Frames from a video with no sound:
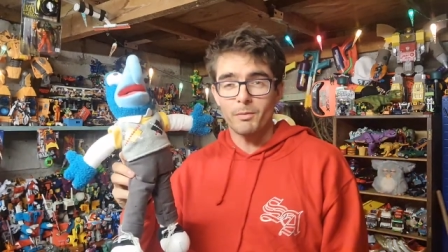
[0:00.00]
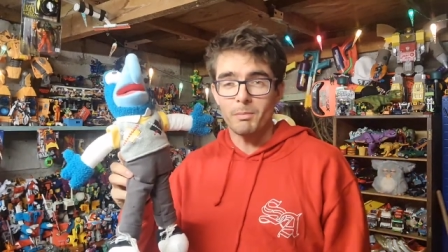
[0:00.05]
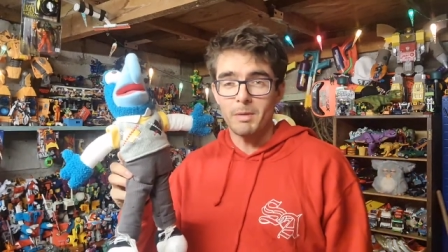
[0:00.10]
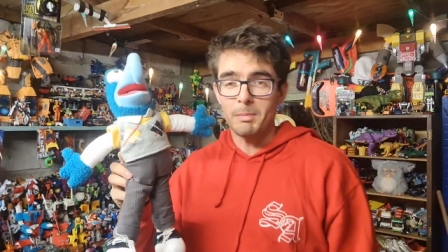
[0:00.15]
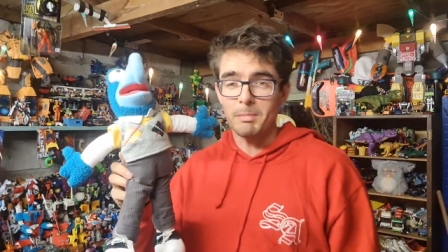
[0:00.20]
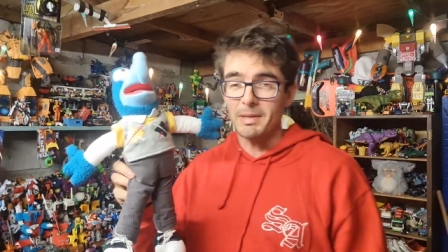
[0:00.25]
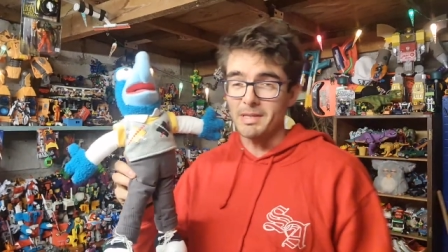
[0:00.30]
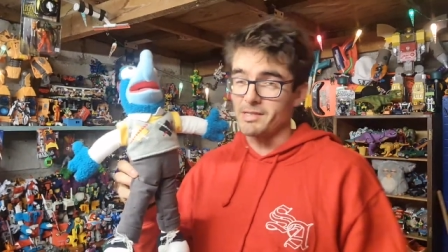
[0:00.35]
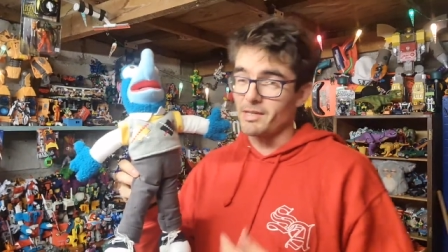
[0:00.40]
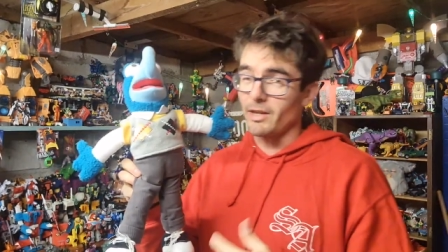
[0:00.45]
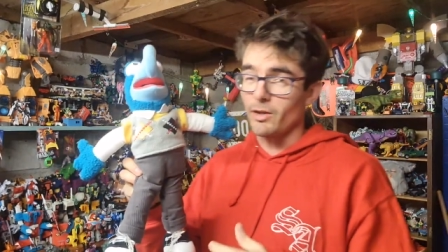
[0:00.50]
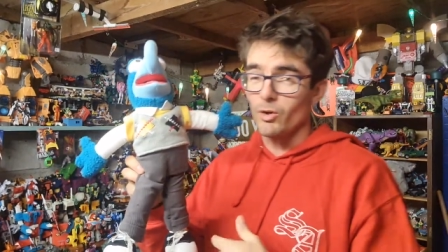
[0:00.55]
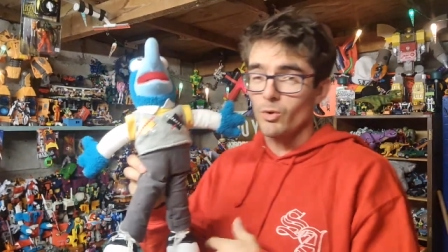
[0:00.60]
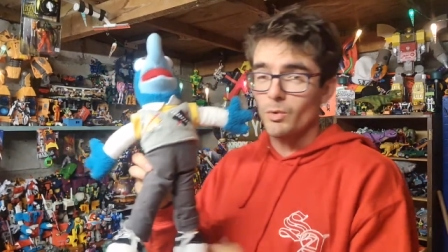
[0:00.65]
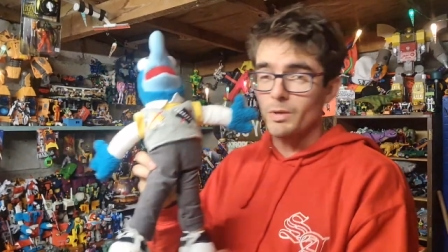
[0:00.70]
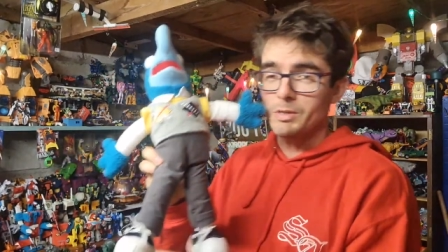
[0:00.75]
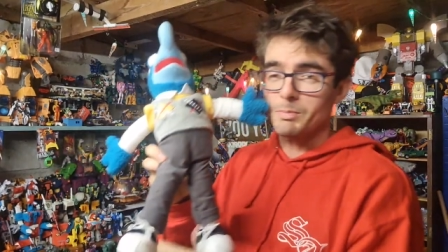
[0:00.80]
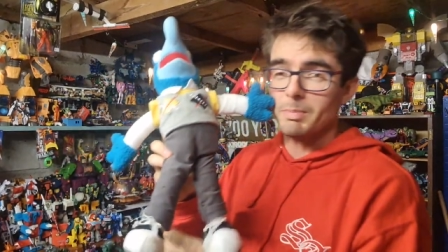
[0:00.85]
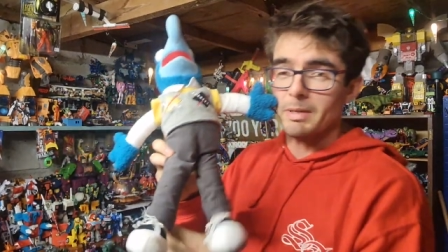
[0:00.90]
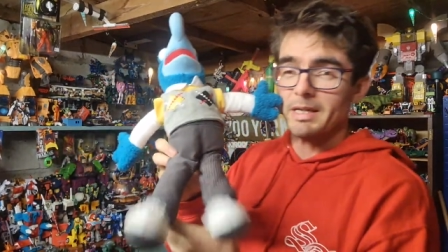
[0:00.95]
Muppets, I
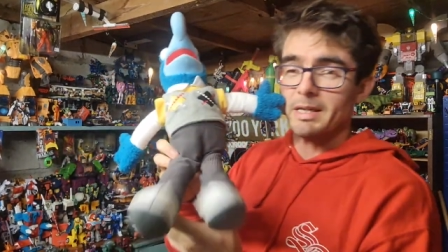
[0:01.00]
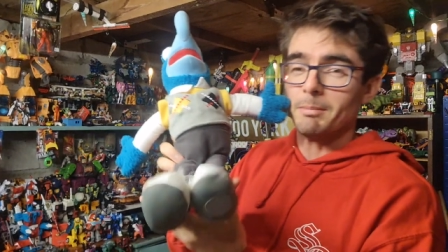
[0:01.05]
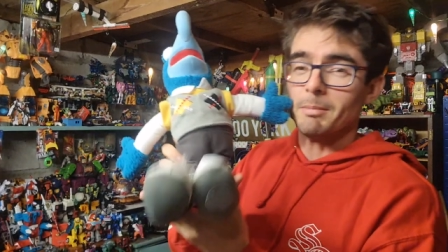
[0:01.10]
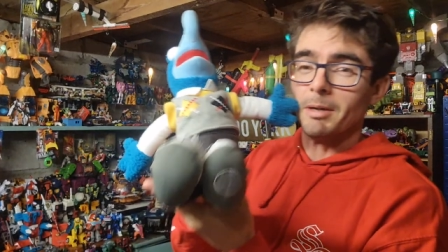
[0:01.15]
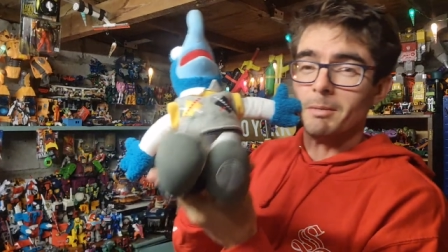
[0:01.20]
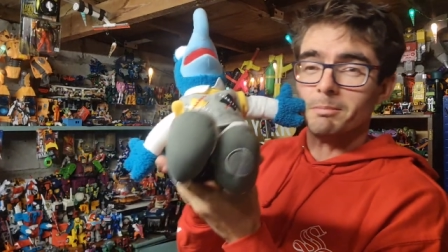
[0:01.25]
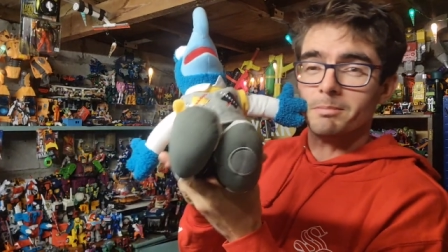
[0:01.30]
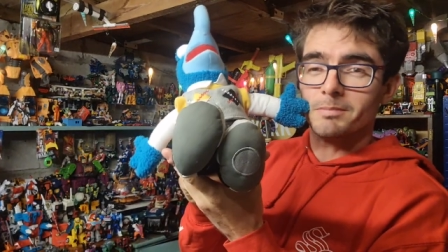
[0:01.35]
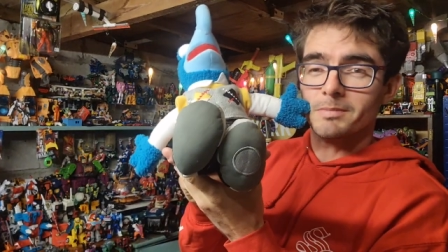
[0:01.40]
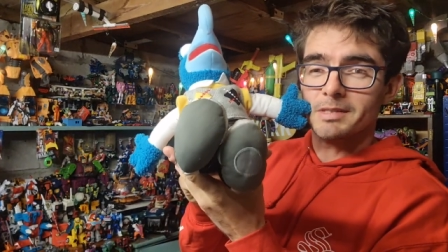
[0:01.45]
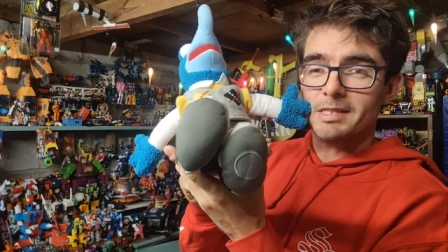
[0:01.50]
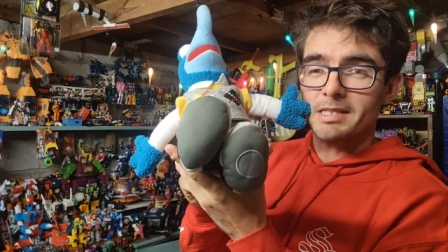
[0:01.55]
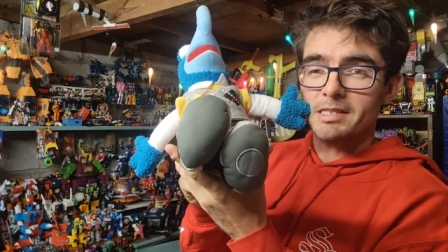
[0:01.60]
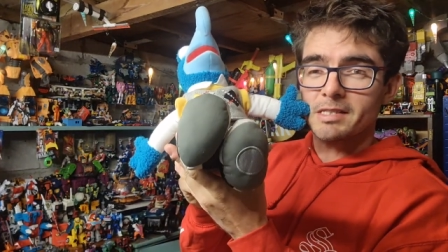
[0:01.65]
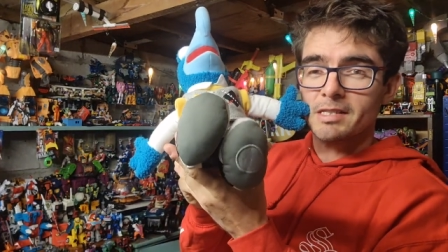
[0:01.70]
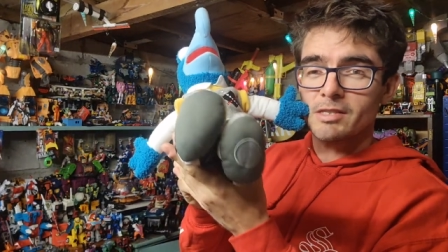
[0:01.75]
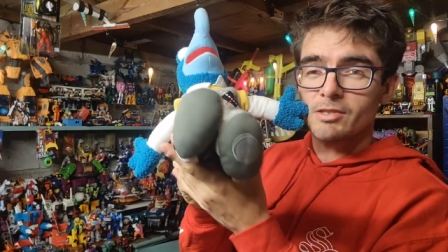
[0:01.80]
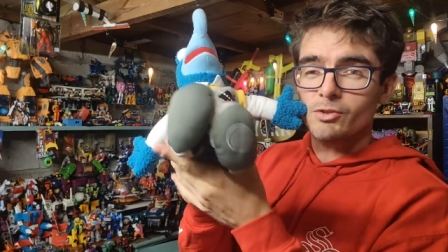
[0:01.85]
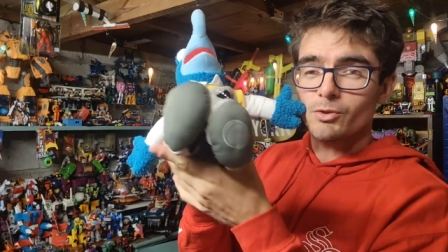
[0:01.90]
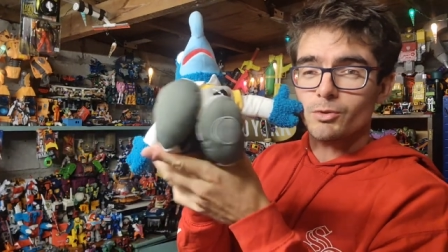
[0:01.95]
always pick him up.
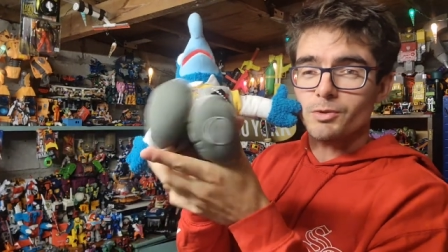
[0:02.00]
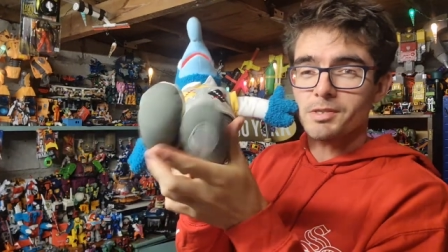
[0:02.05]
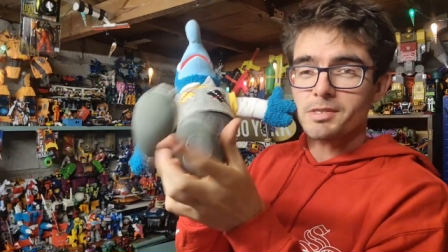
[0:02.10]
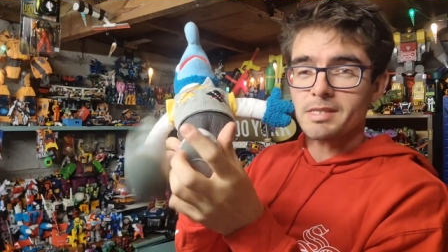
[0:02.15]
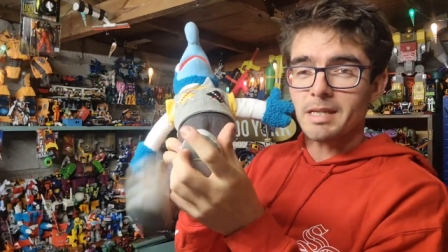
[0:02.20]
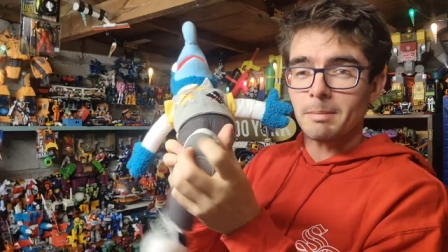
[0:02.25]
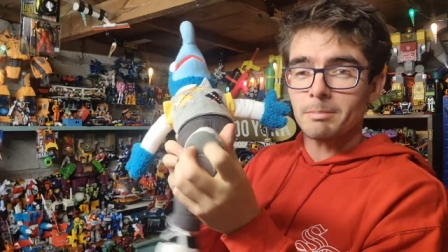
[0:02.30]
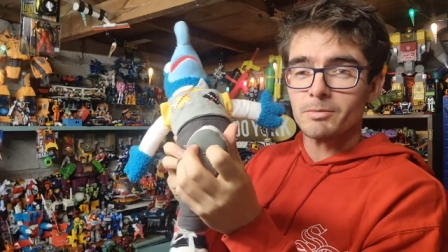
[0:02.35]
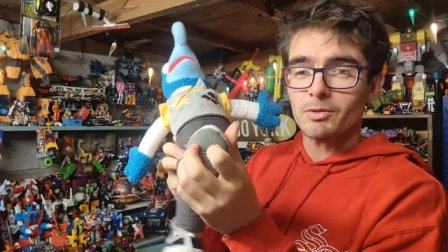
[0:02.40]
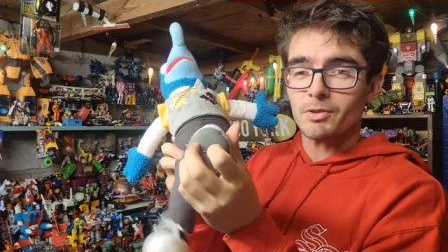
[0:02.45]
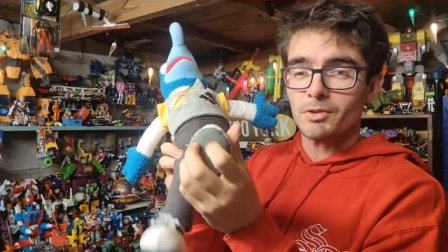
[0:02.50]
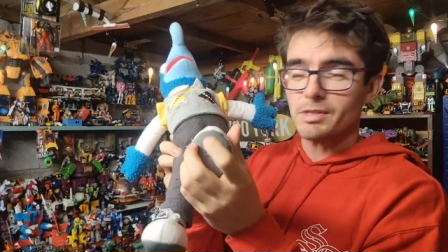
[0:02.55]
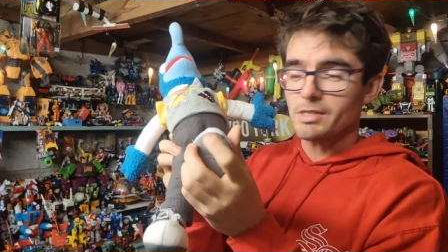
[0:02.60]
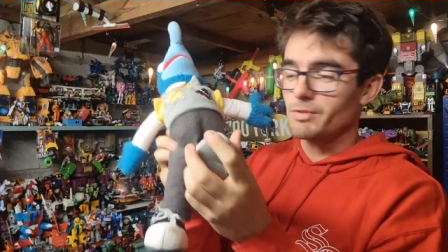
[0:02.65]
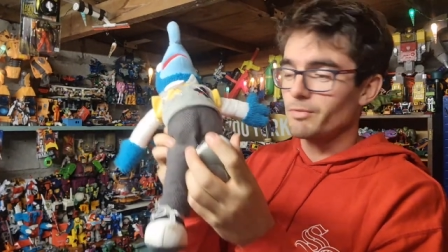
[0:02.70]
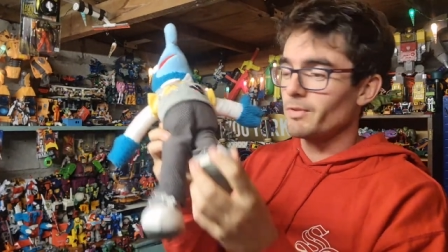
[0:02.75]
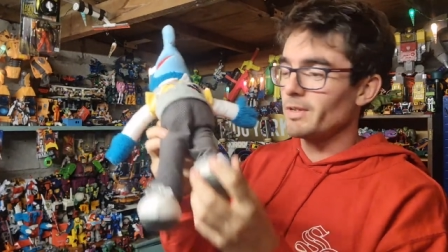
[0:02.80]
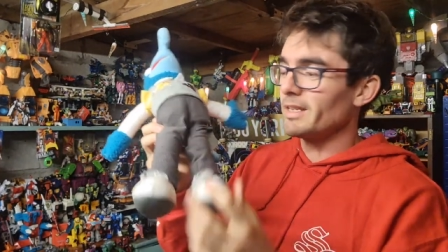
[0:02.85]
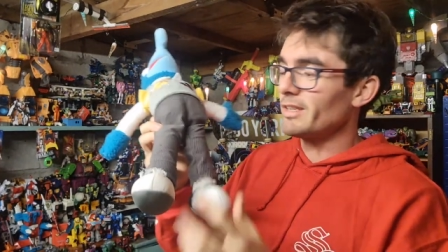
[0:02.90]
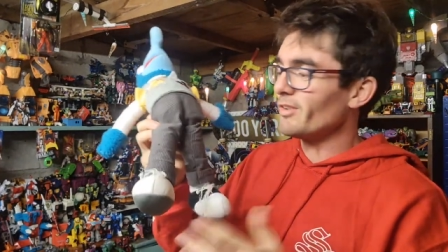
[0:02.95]
Disney store stamped on his
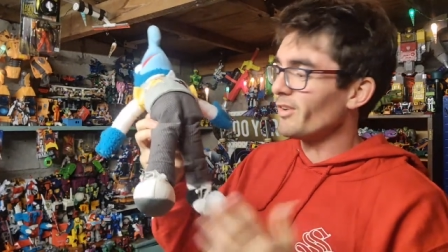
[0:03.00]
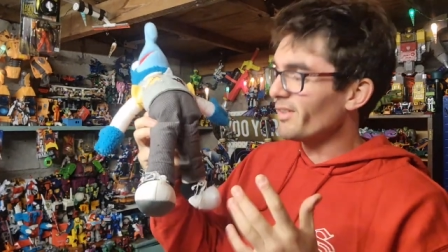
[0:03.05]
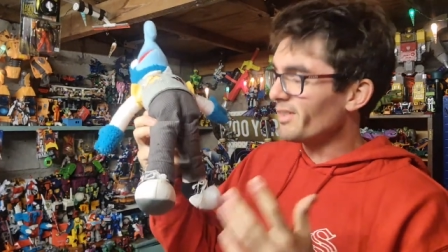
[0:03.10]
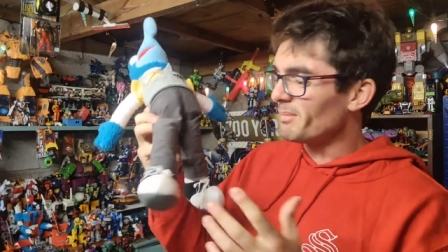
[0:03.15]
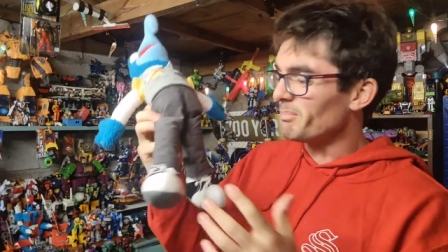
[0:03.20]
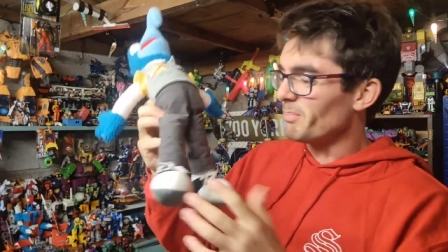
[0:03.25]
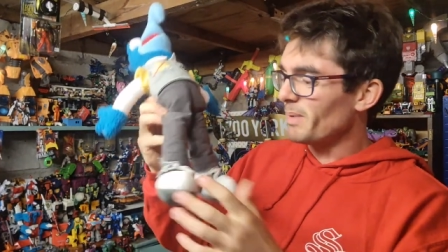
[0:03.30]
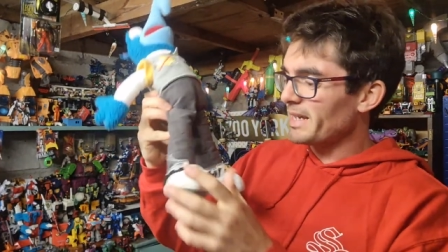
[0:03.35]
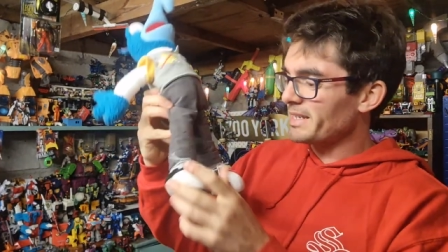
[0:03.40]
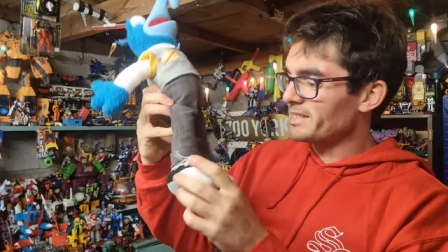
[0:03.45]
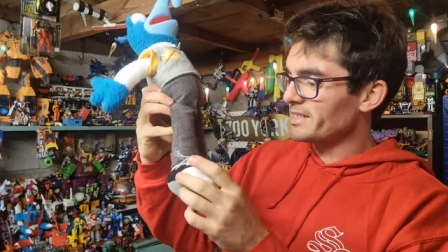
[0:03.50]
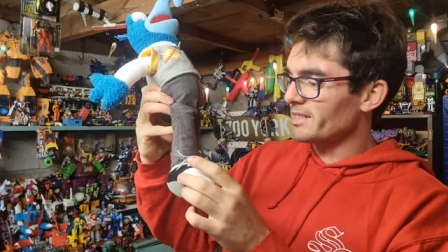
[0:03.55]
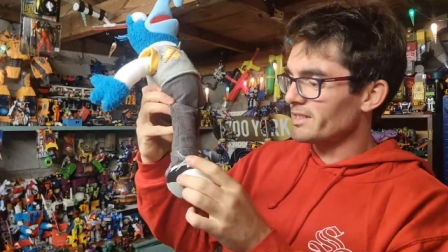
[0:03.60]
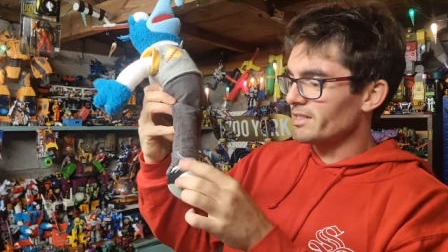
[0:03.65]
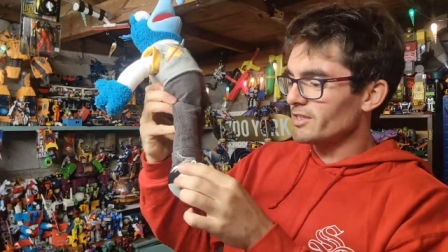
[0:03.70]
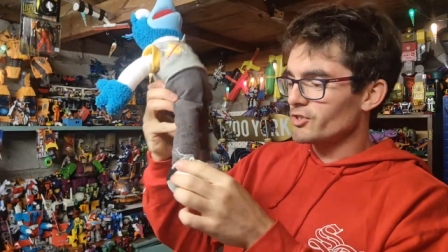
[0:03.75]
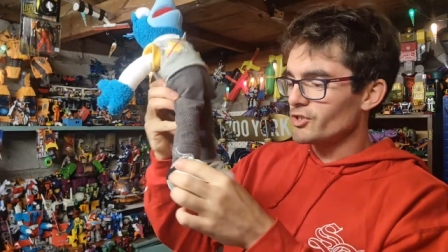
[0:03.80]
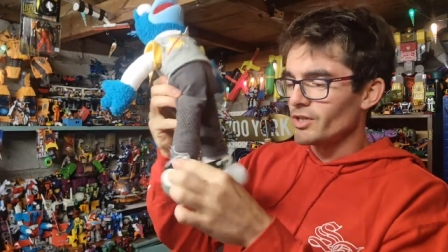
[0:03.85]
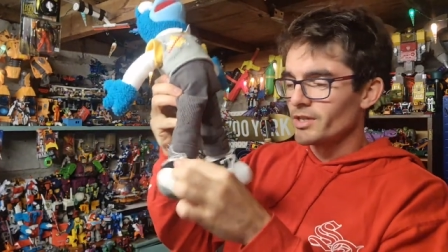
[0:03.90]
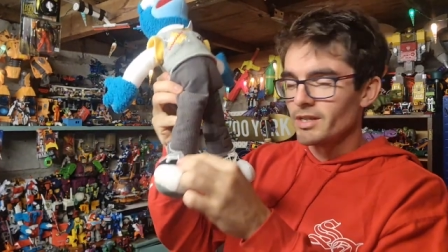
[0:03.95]
feet, not in the best
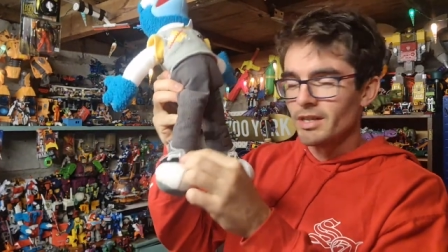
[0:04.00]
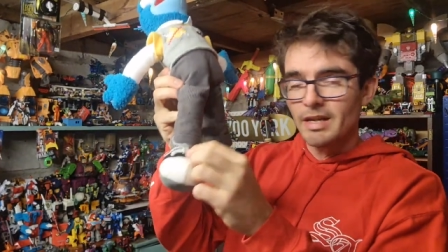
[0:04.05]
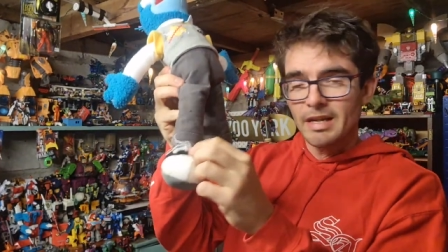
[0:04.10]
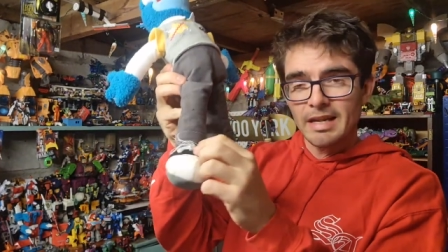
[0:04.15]
condition.